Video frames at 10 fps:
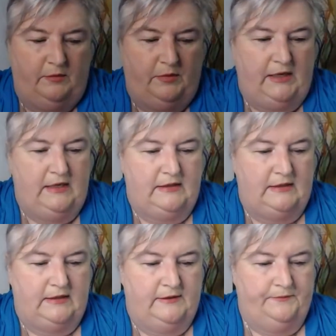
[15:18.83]

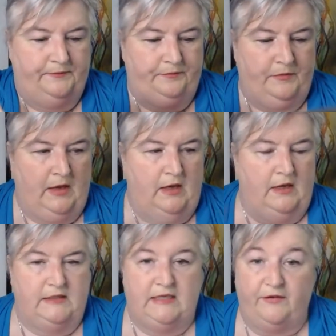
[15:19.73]
piece,
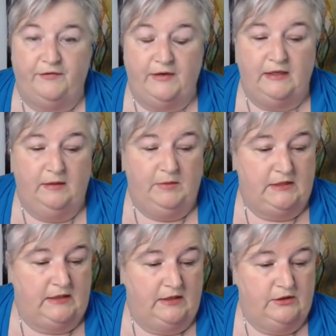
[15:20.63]
definitely
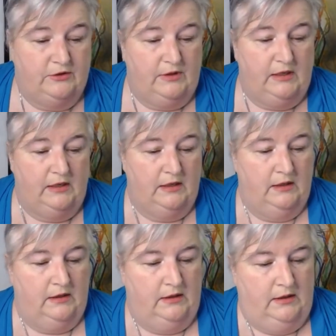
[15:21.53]
mid-century.
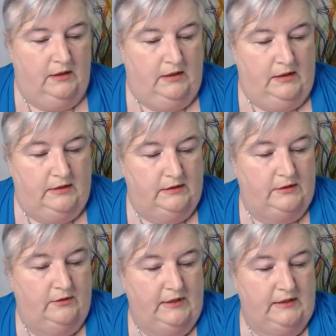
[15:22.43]

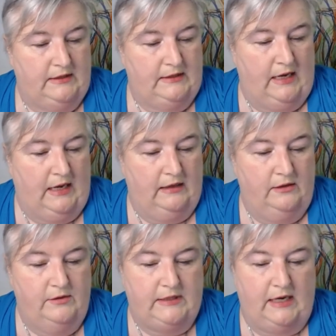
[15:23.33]
So this
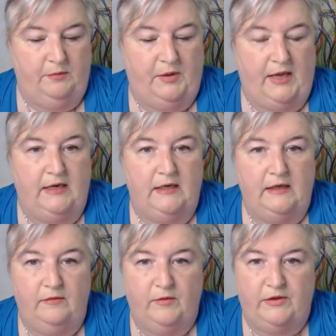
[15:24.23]
lucite
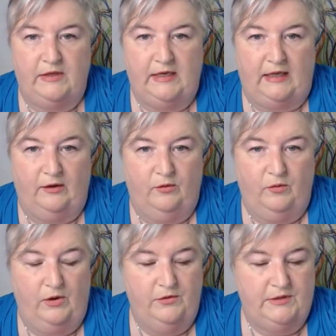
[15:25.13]
pendant with the yellow
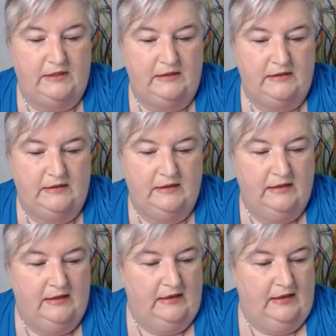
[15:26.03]
roses
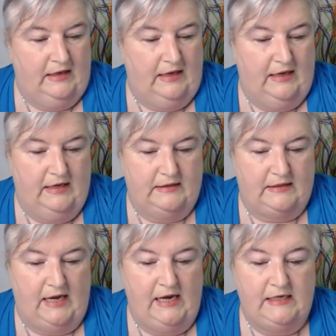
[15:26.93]
is
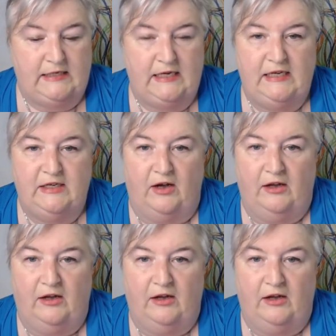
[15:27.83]
$18,